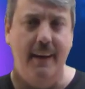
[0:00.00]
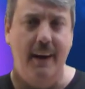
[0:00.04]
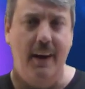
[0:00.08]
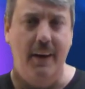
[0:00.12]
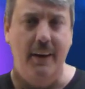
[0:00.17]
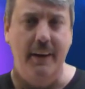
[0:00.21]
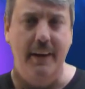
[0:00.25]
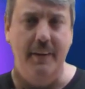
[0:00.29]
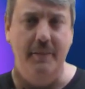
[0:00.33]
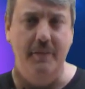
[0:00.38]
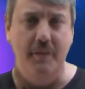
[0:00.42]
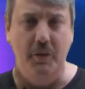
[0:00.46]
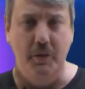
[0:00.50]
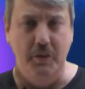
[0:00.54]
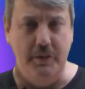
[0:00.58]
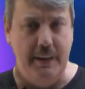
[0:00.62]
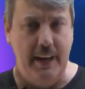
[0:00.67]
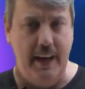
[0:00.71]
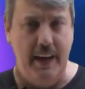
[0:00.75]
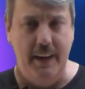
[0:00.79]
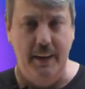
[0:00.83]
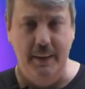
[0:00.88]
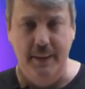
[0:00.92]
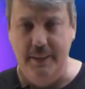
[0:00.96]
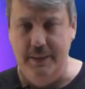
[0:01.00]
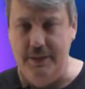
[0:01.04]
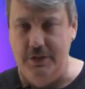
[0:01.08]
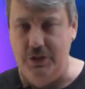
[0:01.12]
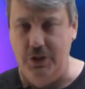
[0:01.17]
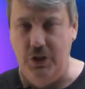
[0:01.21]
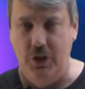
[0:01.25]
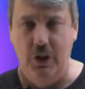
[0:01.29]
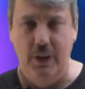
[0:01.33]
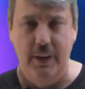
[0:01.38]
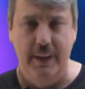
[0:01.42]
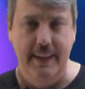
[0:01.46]
I'll give those out as
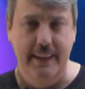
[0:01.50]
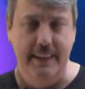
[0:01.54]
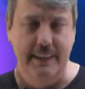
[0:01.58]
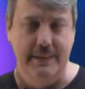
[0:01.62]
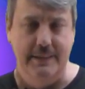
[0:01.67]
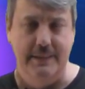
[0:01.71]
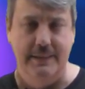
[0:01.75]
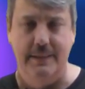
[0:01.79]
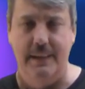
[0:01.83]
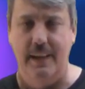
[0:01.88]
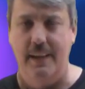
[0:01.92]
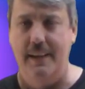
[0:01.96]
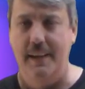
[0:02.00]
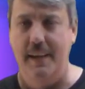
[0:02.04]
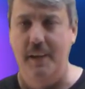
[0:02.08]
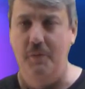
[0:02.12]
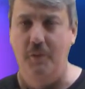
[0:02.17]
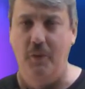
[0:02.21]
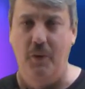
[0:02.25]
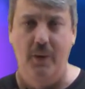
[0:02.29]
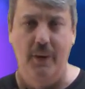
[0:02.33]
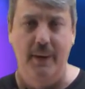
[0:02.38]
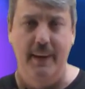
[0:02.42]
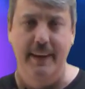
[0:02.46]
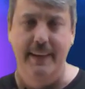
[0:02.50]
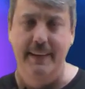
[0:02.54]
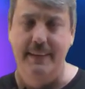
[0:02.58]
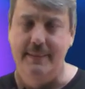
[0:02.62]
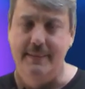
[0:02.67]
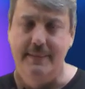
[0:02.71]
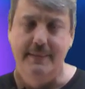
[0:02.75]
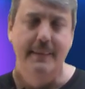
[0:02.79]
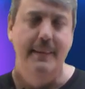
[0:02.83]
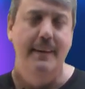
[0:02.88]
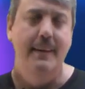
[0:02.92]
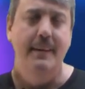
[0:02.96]
early as Sunday morning.
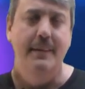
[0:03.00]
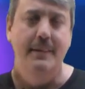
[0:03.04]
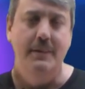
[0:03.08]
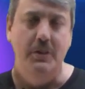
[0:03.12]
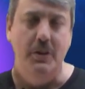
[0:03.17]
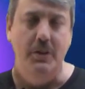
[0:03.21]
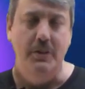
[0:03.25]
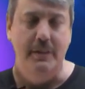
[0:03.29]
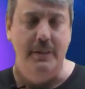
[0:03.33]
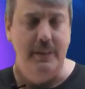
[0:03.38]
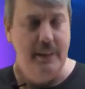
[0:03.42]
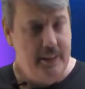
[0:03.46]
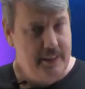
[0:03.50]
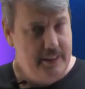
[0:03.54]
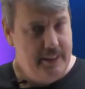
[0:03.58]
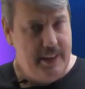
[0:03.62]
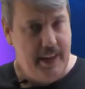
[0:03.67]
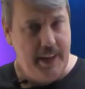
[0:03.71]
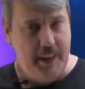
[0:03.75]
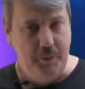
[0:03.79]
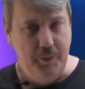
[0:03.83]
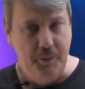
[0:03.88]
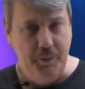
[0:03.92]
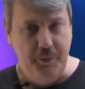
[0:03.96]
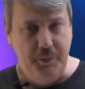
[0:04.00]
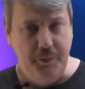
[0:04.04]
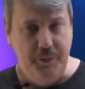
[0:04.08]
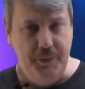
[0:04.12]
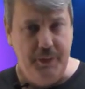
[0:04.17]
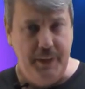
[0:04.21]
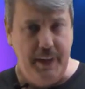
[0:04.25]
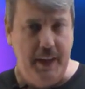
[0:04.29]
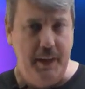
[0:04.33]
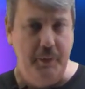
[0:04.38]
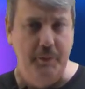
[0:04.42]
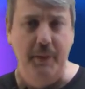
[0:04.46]
So take
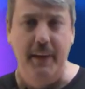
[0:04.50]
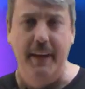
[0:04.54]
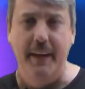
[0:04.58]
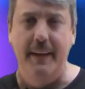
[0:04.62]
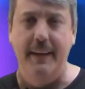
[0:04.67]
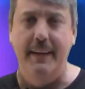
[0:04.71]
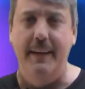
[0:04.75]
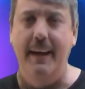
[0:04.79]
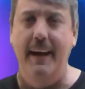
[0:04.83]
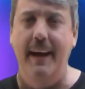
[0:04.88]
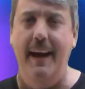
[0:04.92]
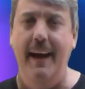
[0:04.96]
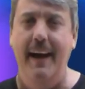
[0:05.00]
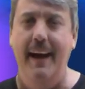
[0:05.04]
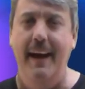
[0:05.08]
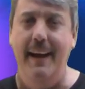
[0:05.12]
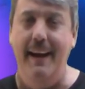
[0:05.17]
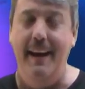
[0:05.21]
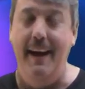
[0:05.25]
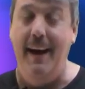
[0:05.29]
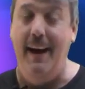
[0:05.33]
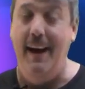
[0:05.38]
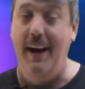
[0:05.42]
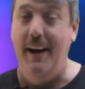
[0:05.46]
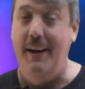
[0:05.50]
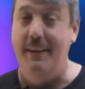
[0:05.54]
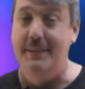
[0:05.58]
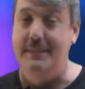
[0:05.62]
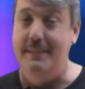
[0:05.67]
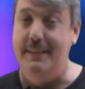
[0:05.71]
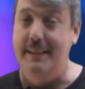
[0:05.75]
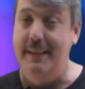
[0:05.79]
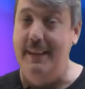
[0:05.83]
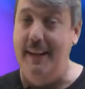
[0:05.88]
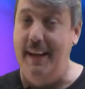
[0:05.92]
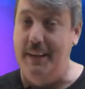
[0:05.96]
a peek, and I'll
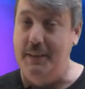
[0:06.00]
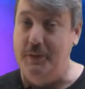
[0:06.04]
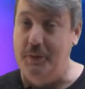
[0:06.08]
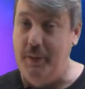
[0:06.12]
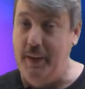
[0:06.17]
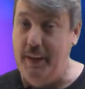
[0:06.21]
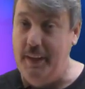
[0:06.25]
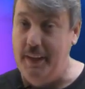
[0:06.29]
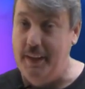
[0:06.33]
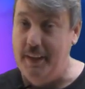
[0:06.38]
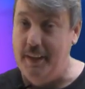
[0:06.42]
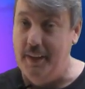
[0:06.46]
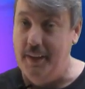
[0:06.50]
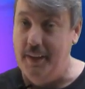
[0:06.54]
see you next week.